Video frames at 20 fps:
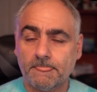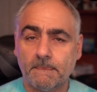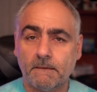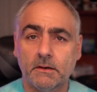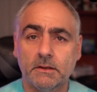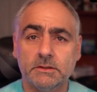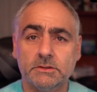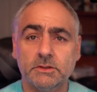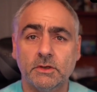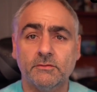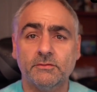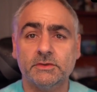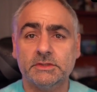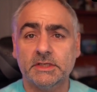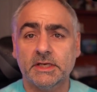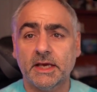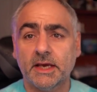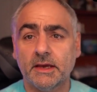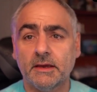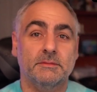So for
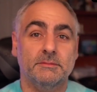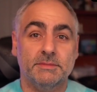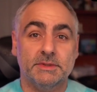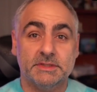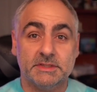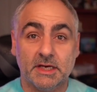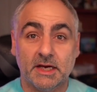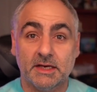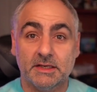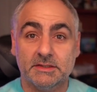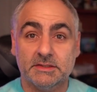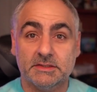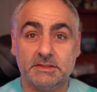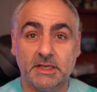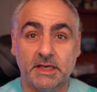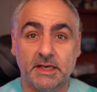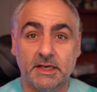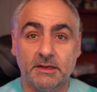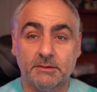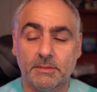today, besides
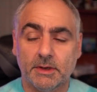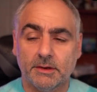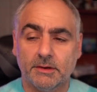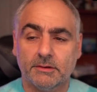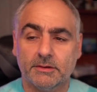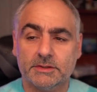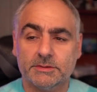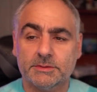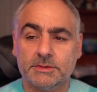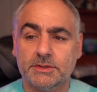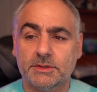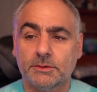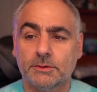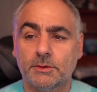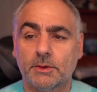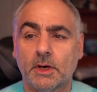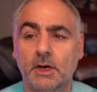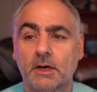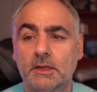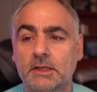saying Merry Christmas to
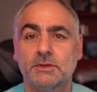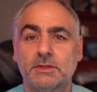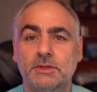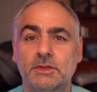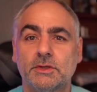you all,